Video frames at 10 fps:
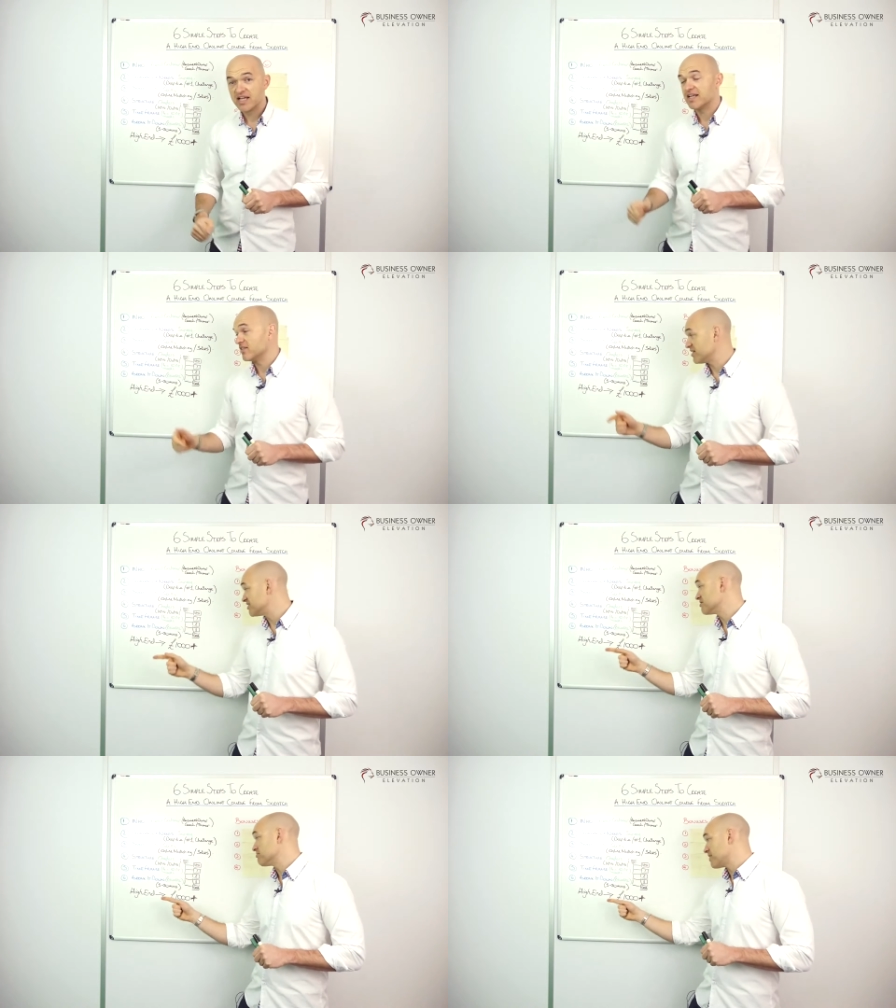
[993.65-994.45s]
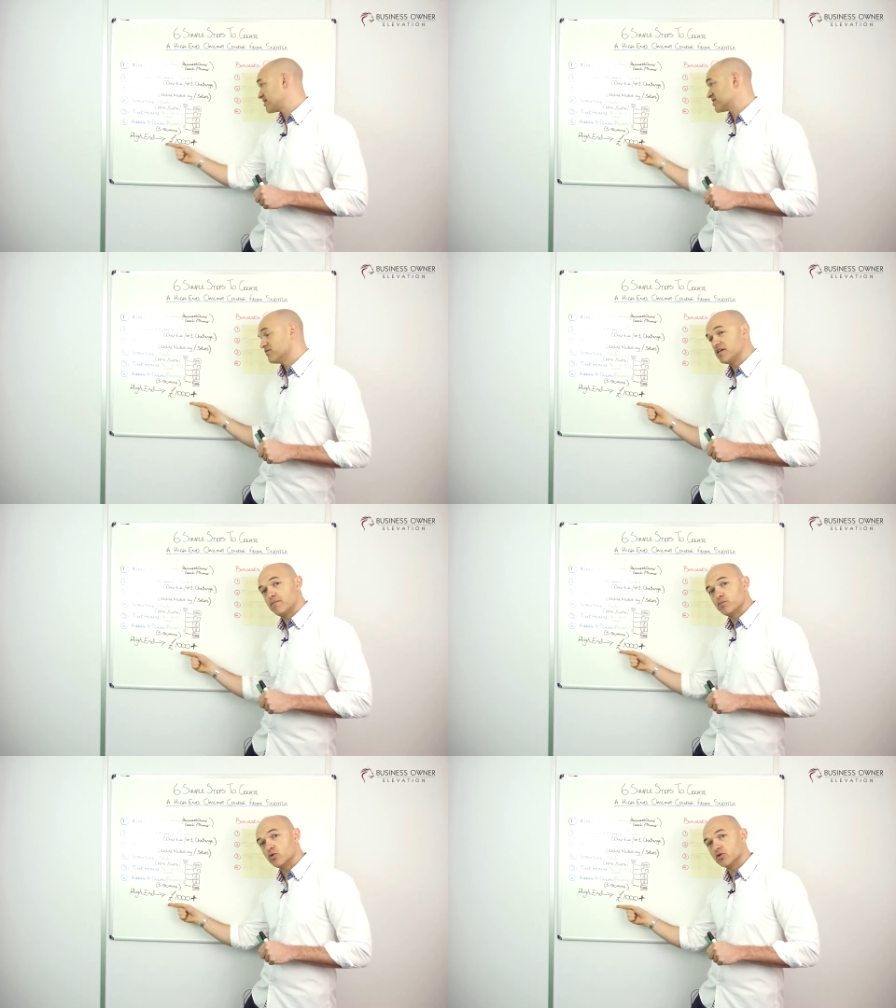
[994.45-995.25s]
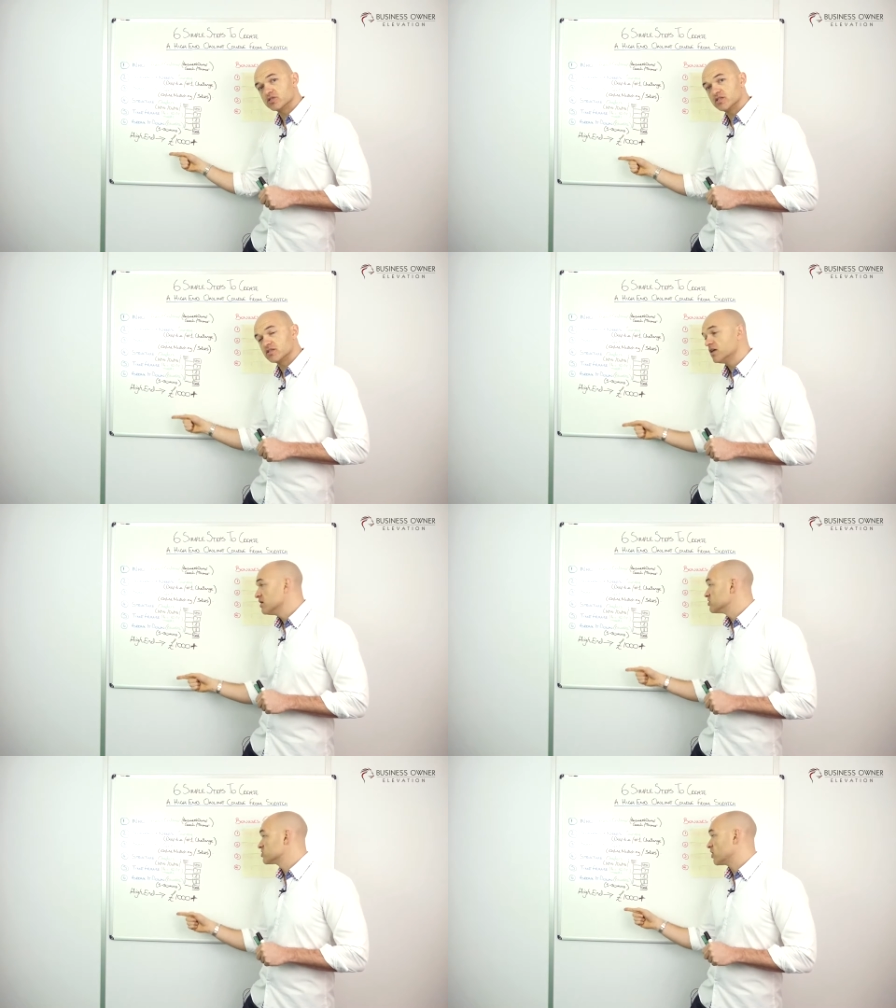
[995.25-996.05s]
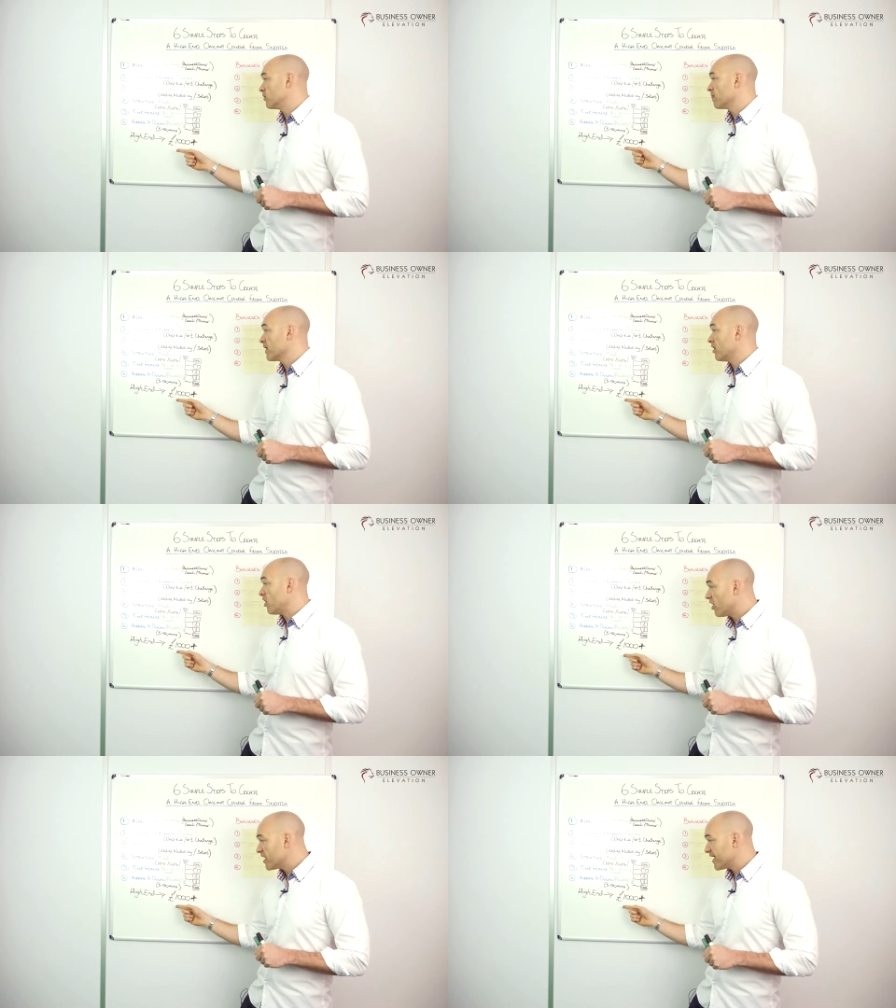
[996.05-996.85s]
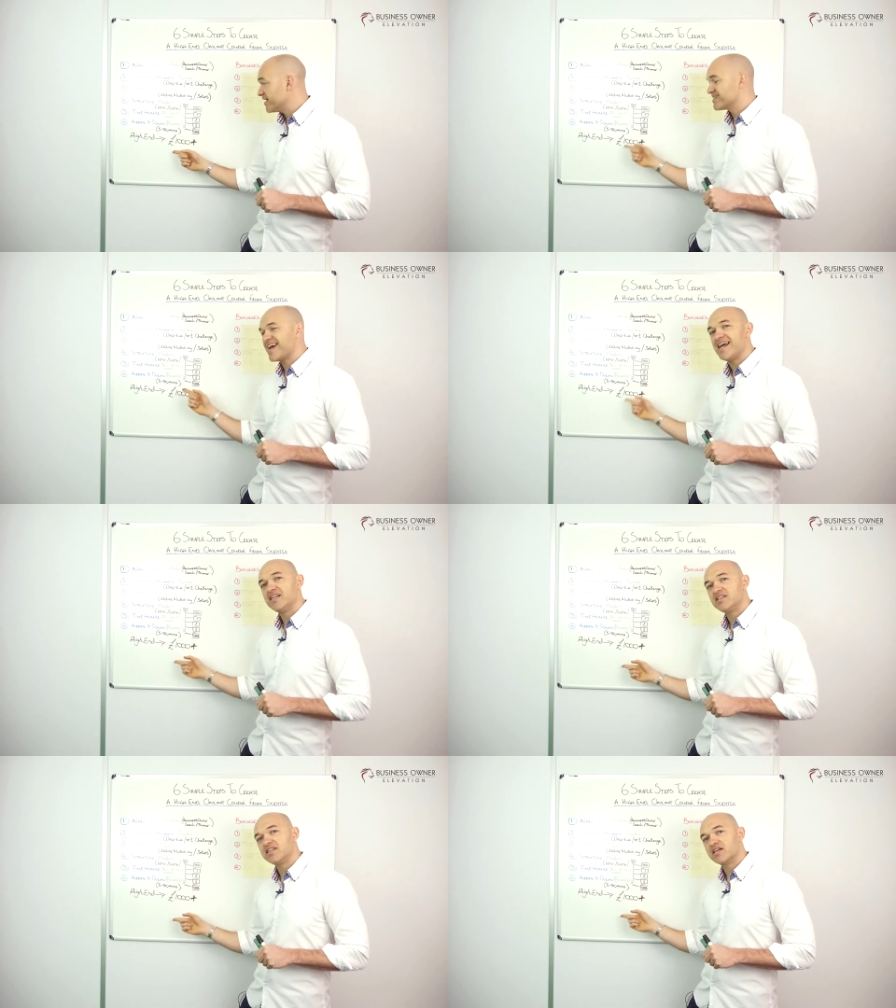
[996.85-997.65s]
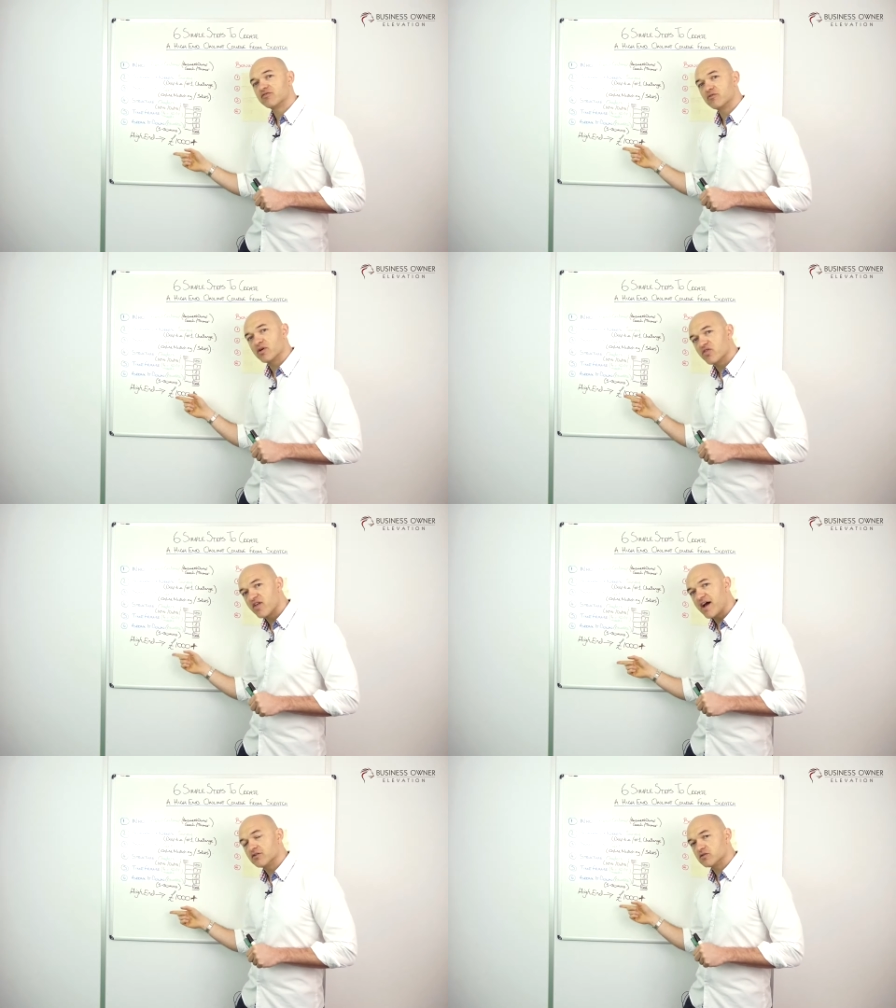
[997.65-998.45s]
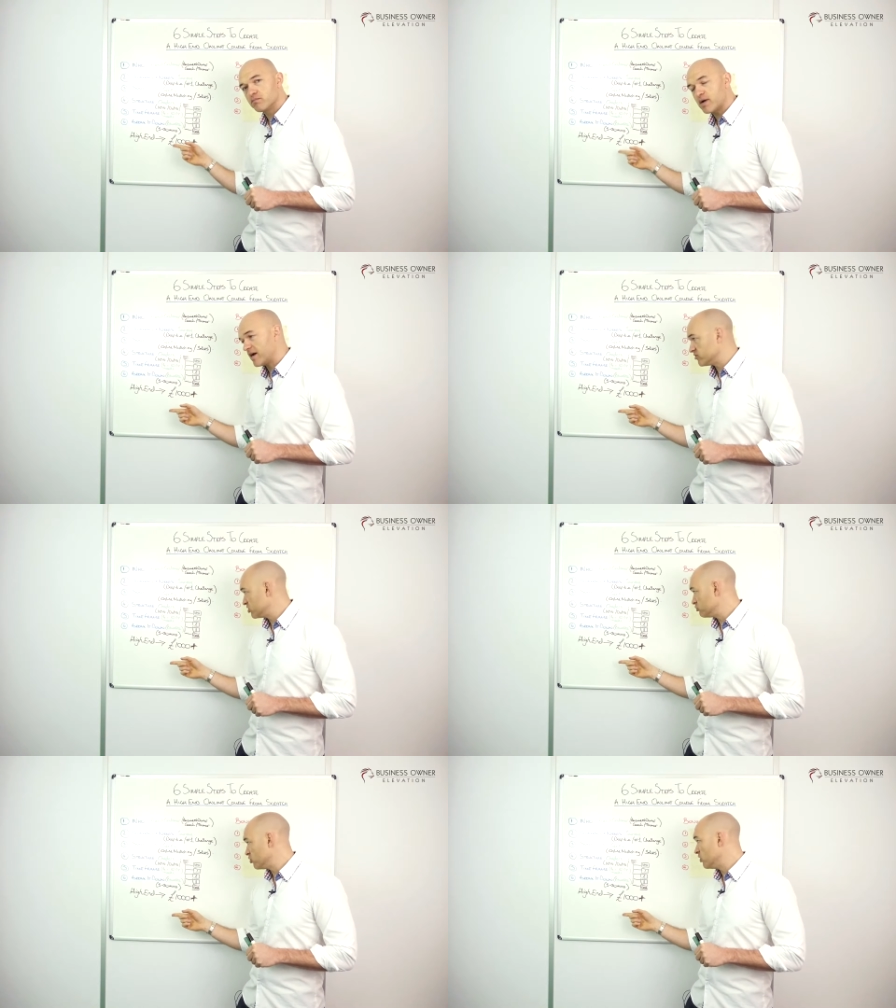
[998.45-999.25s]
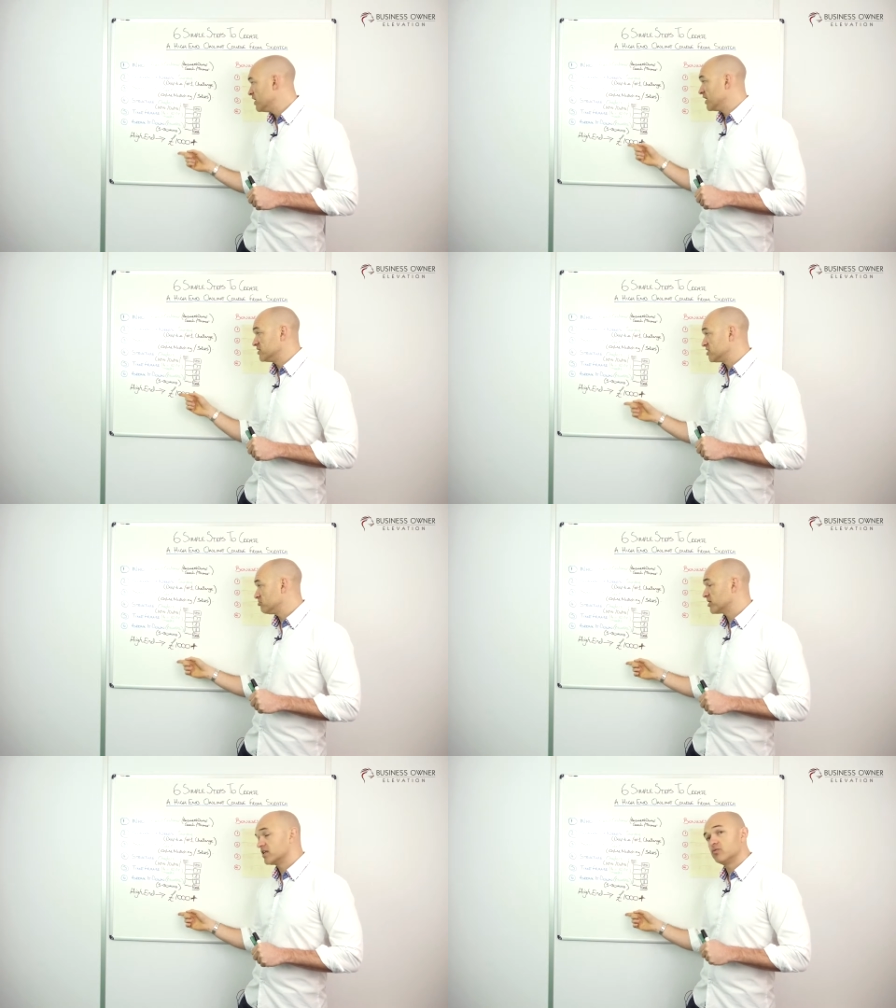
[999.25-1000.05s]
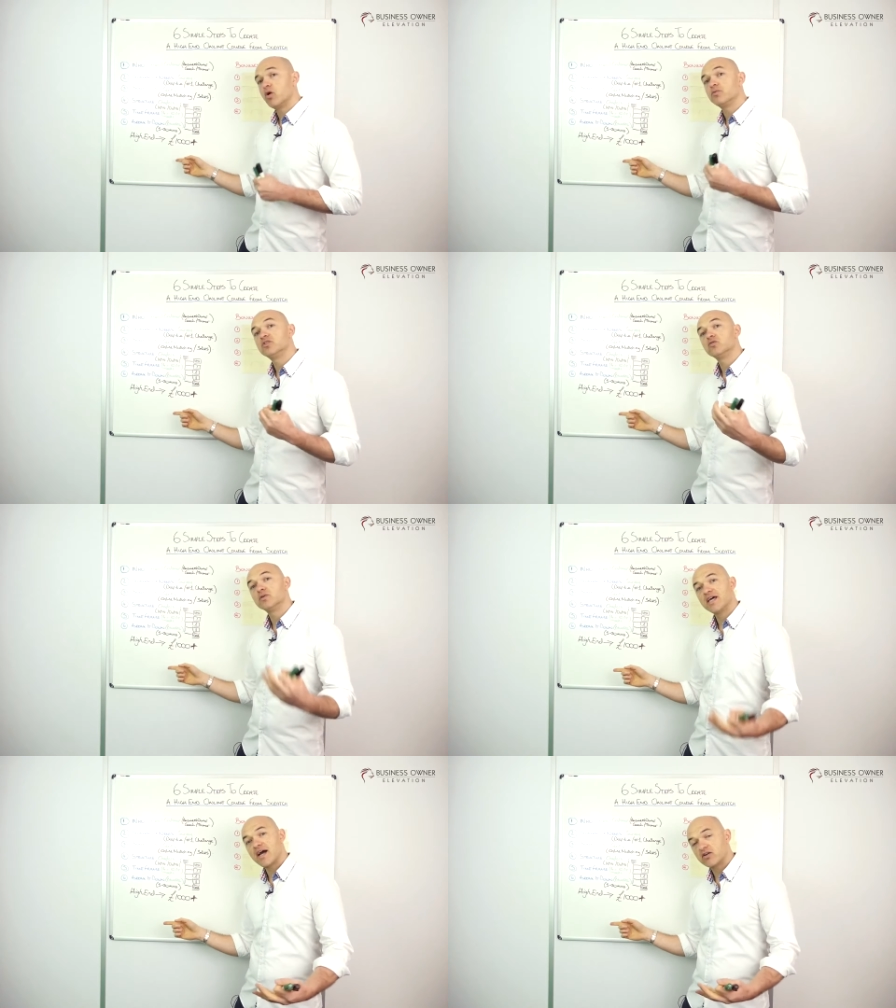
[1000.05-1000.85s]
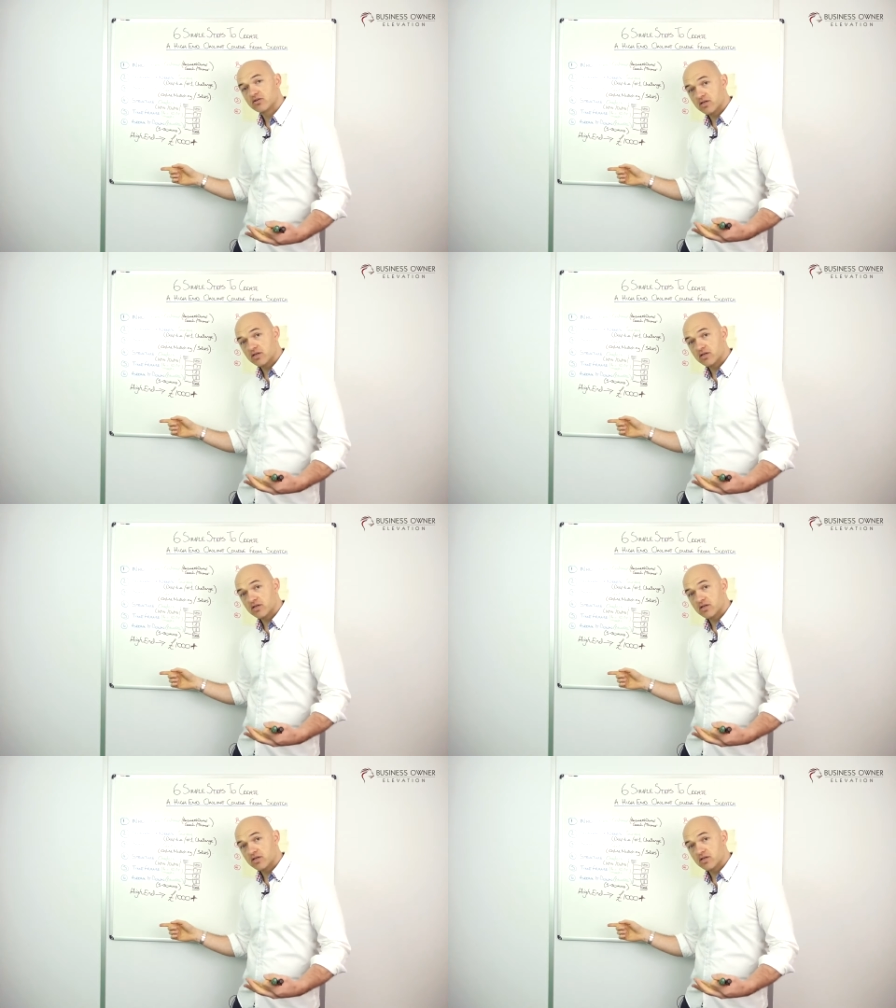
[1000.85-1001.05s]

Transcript: Now, this is massively important. So high end, anything from £1,000 or more. And typically what we do with our